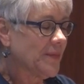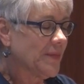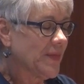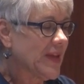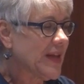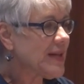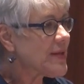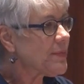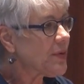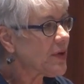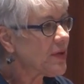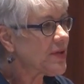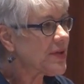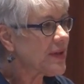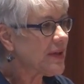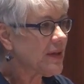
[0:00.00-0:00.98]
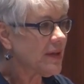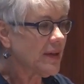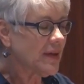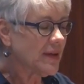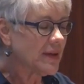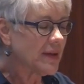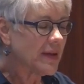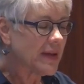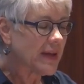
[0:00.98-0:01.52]
this person
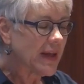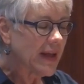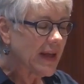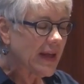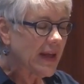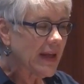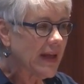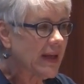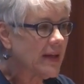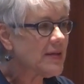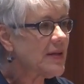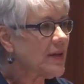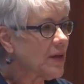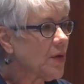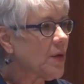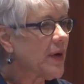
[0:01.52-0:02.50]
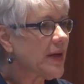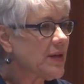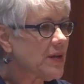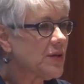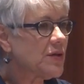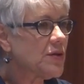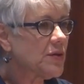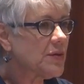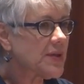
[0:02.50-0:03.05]
isn't going
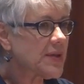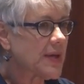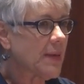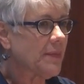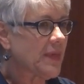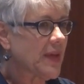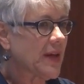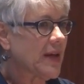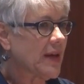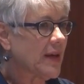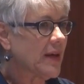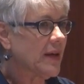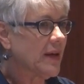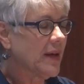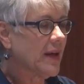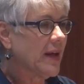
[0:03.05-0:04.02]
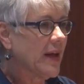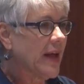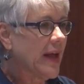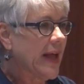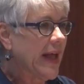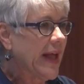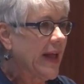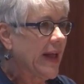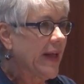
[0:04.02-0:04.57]
to do something
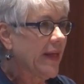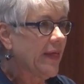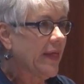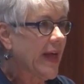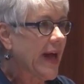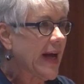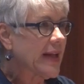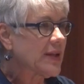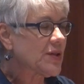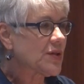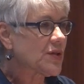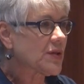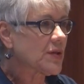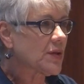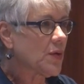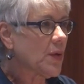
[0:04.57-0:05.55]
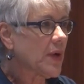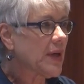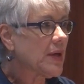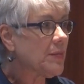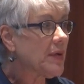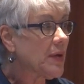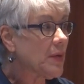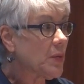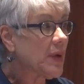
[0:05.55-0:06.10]
that's going
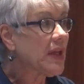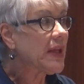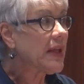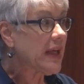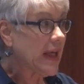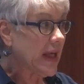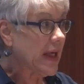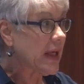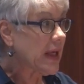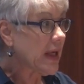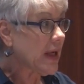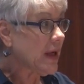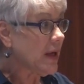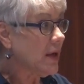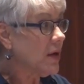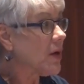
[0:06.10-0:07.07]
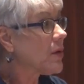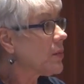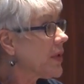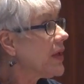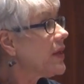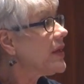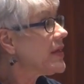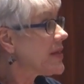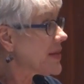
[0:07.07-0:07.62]
to be really icky or
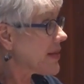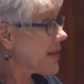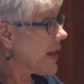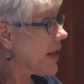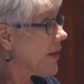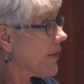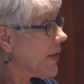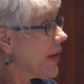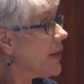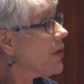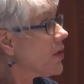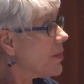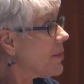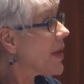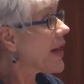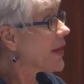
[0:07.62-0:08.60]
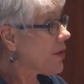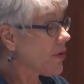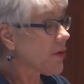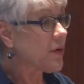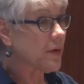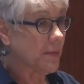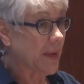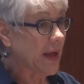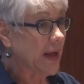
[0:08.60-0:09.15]
really scary or might
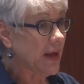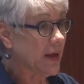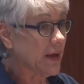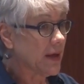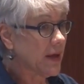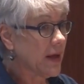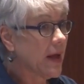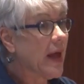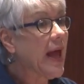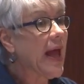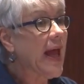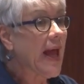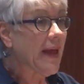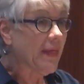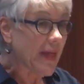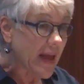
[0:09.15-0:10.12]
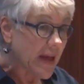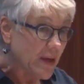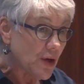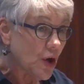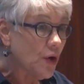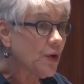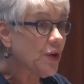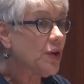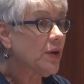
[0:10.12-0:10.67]
hurt me. And they
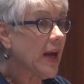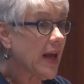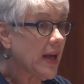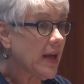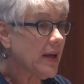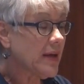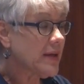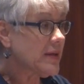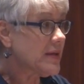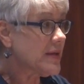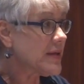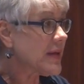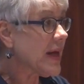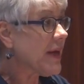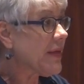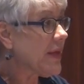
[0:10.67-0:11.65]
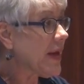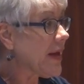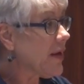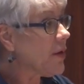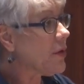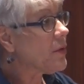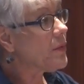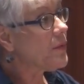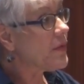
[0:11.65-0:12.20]
know your hands, and
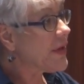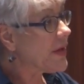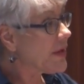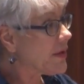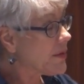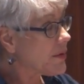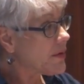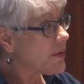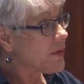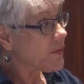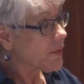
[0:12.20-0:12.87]
they're